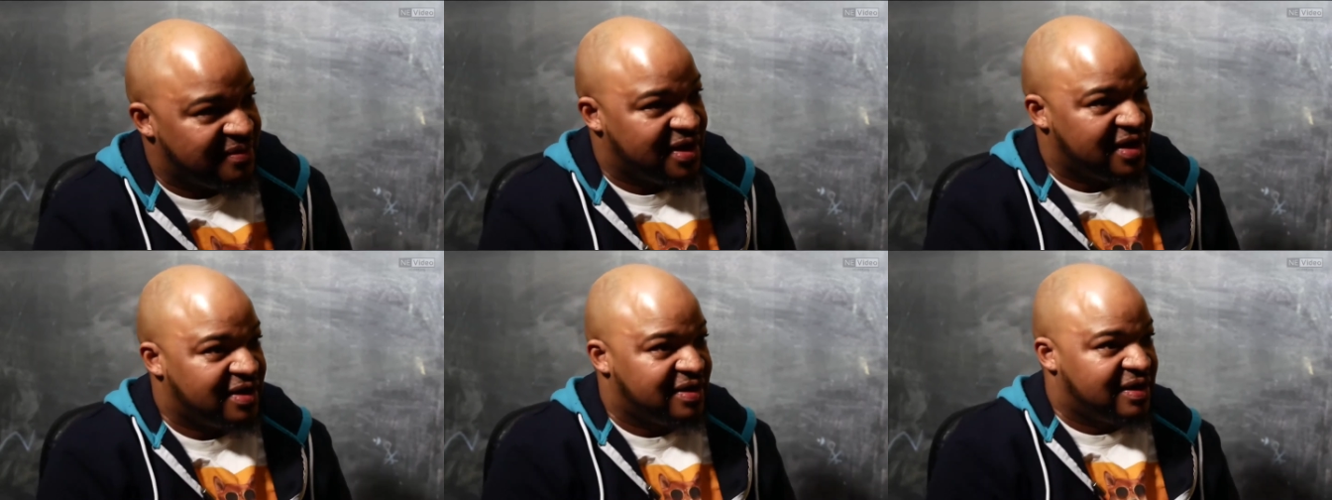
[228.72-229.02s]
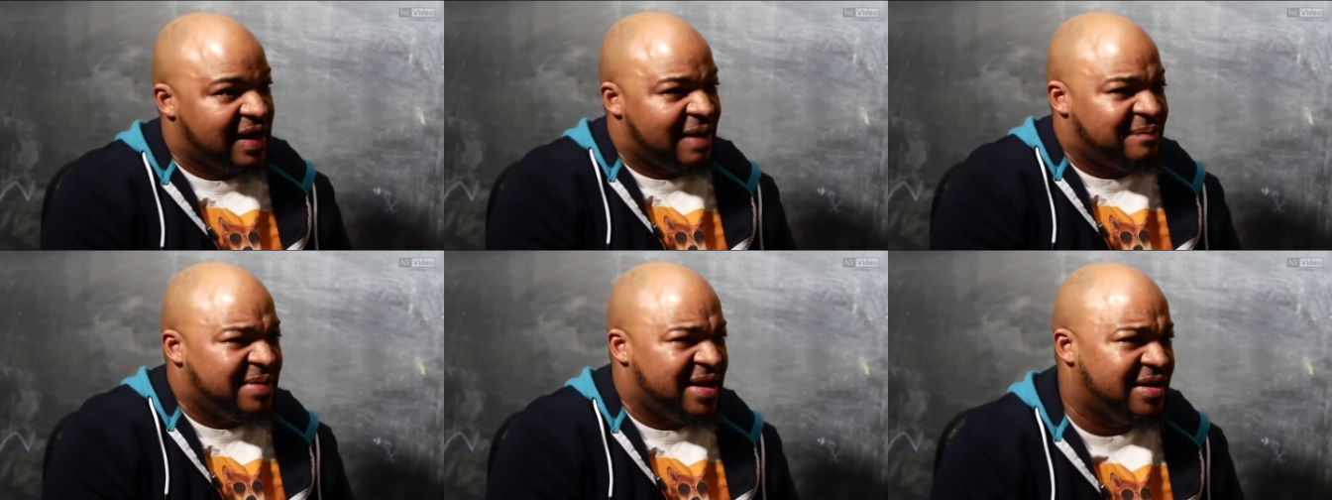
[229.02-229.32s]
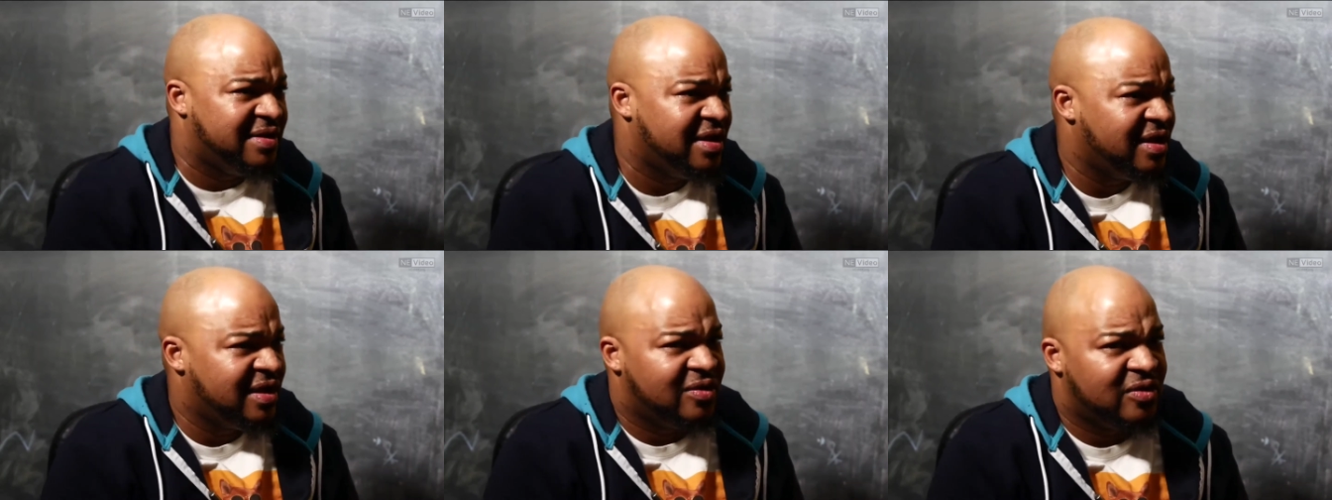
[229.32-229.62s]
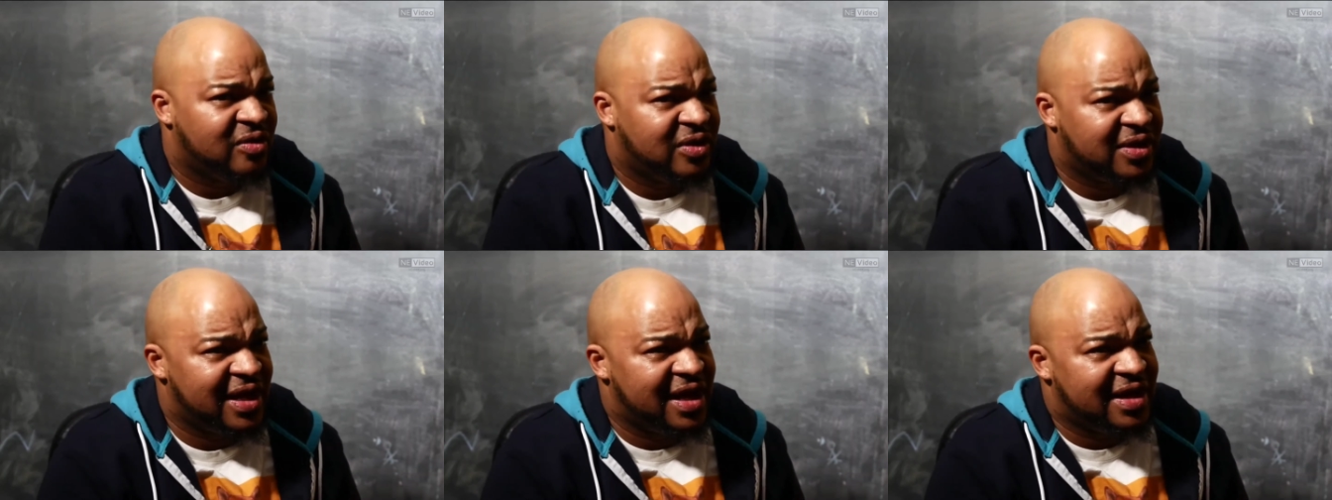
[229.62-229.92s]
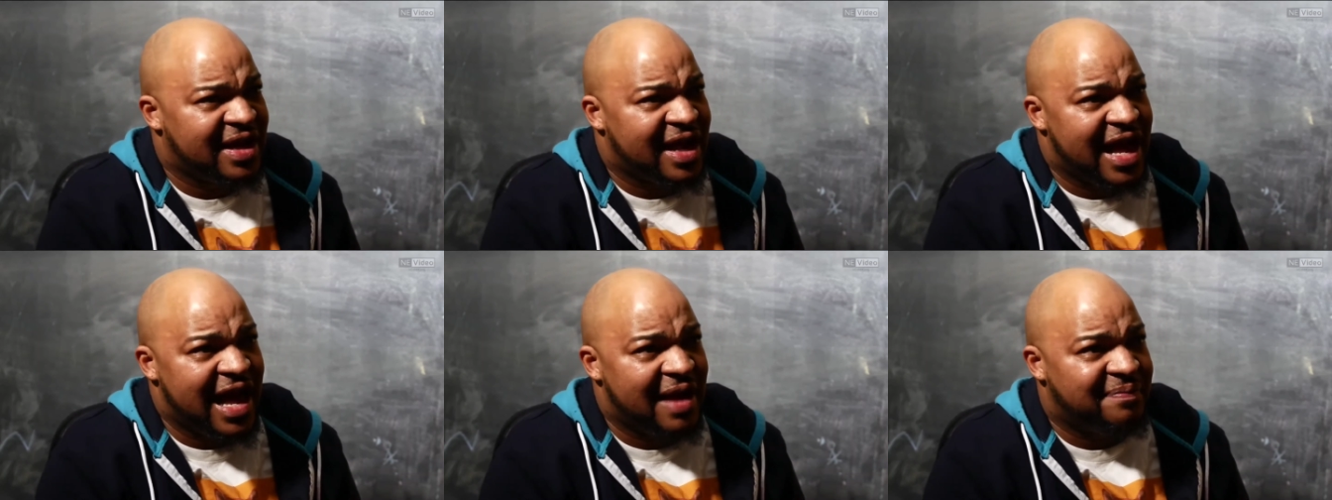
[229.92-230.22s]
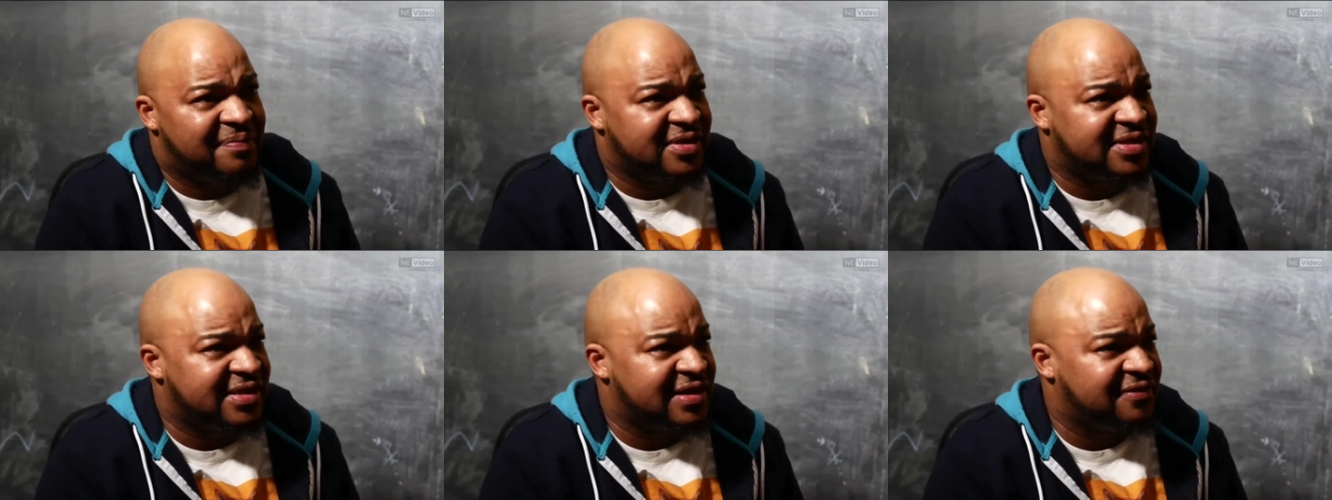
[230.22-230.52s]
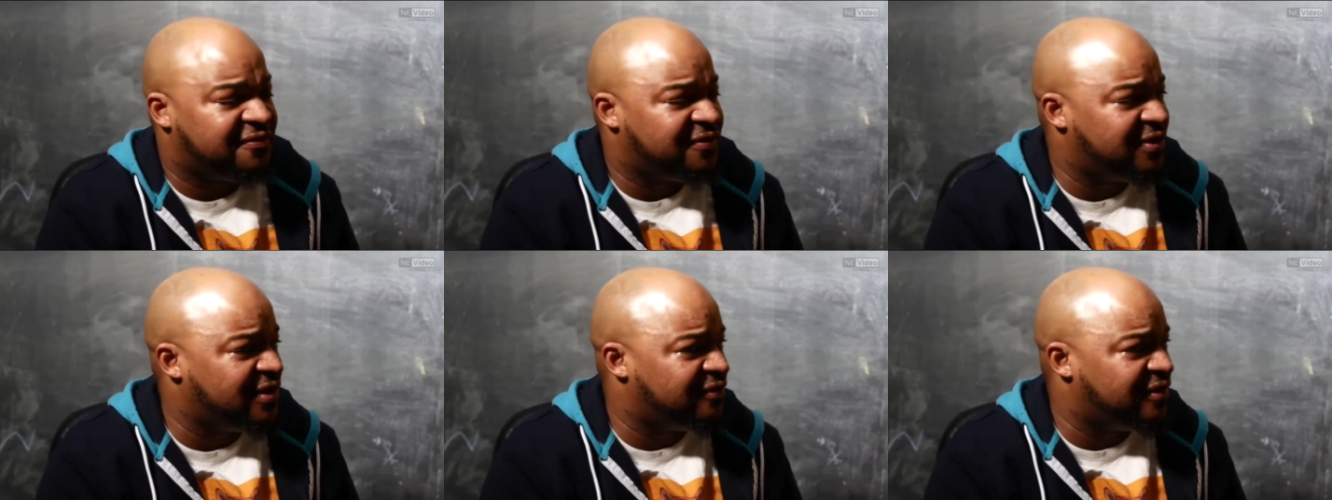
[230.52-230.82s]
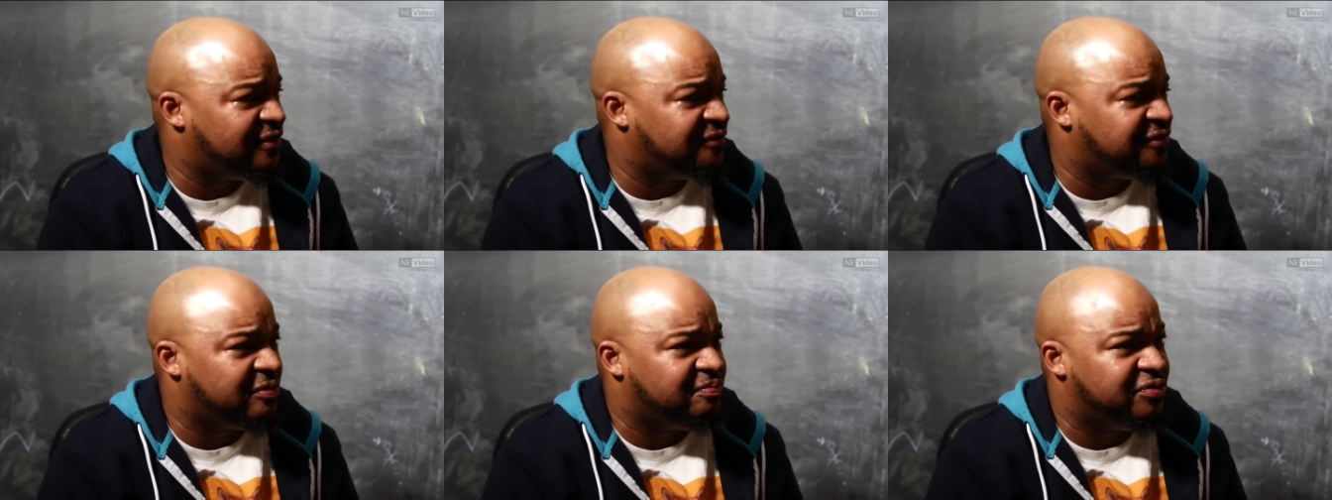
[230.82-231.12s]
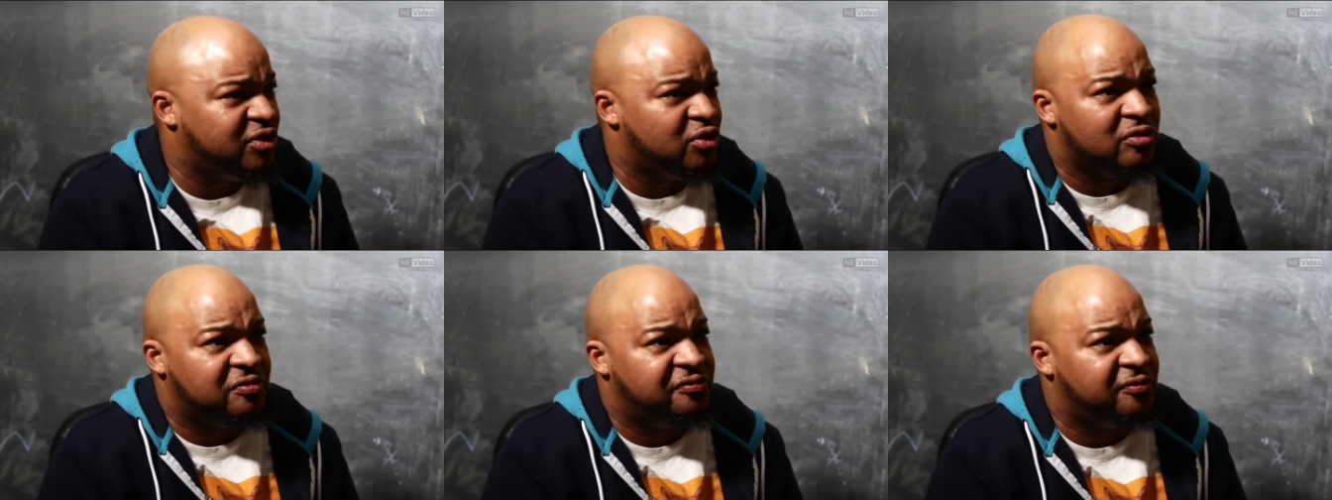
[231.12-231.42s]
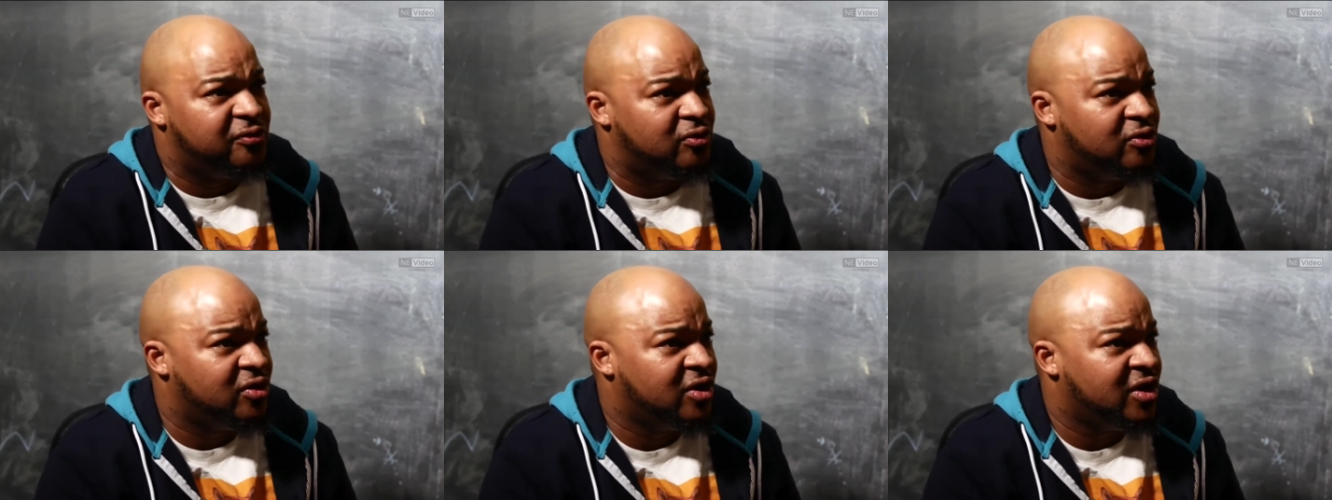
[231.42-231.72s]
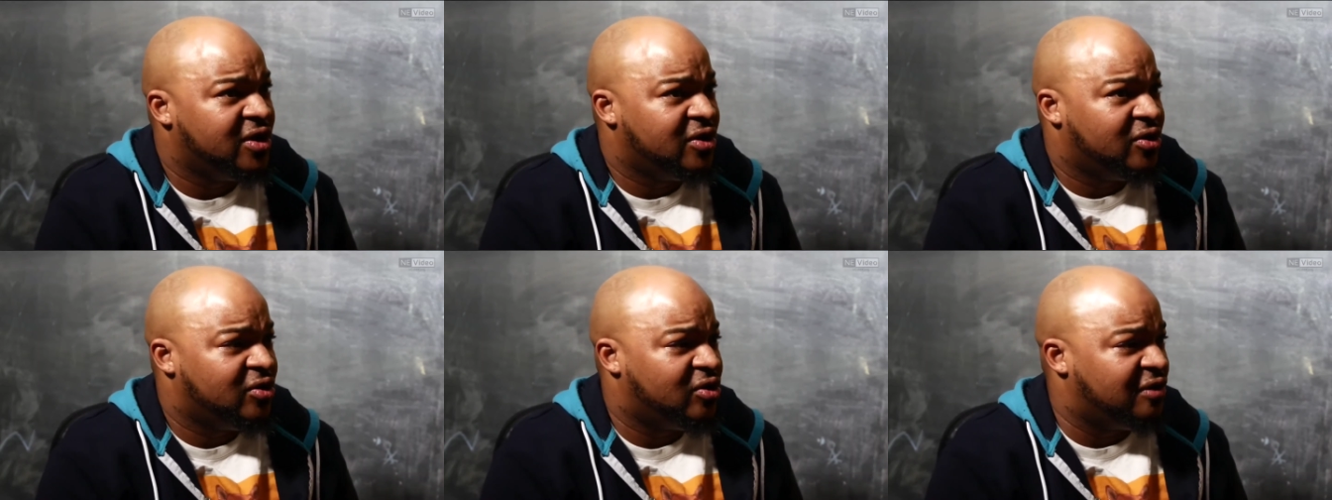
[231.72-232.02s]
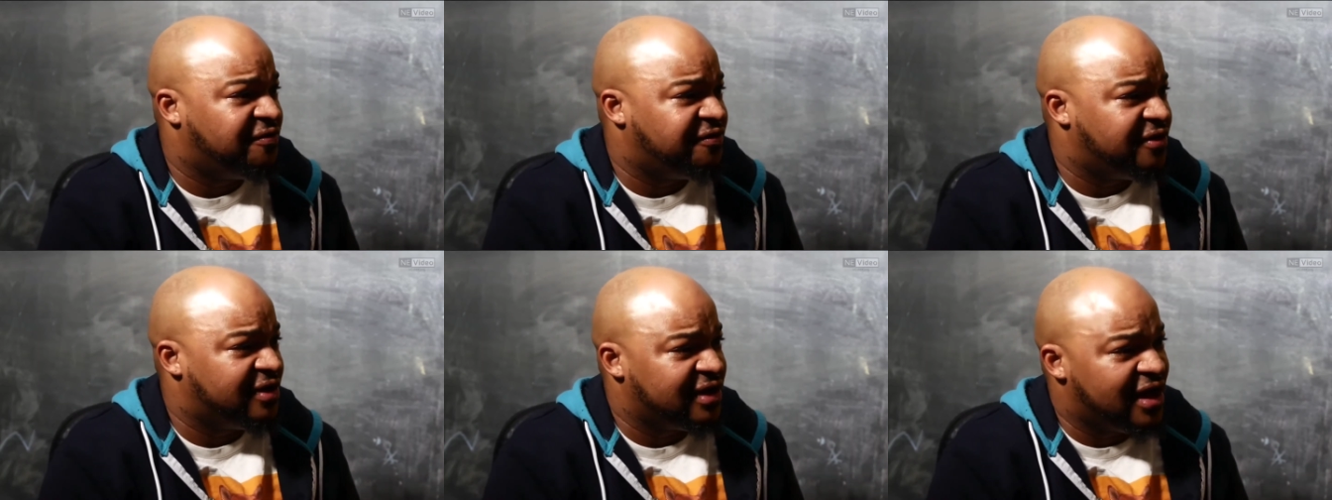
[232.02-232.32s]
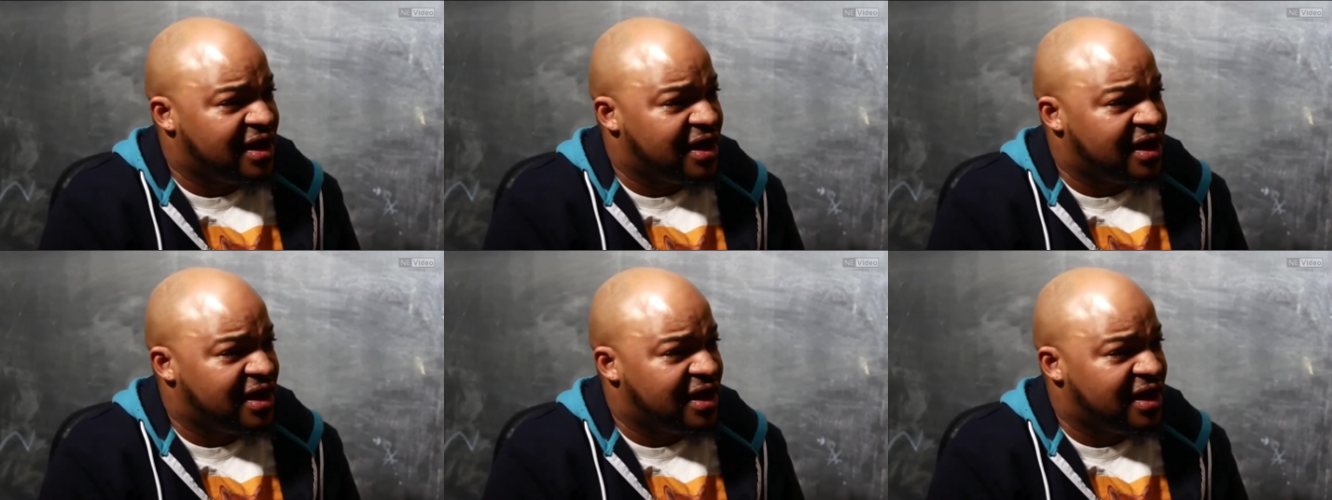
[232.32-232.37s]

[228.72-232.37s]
me. And, I mean, yeah, that happens if you're beautiful or if you're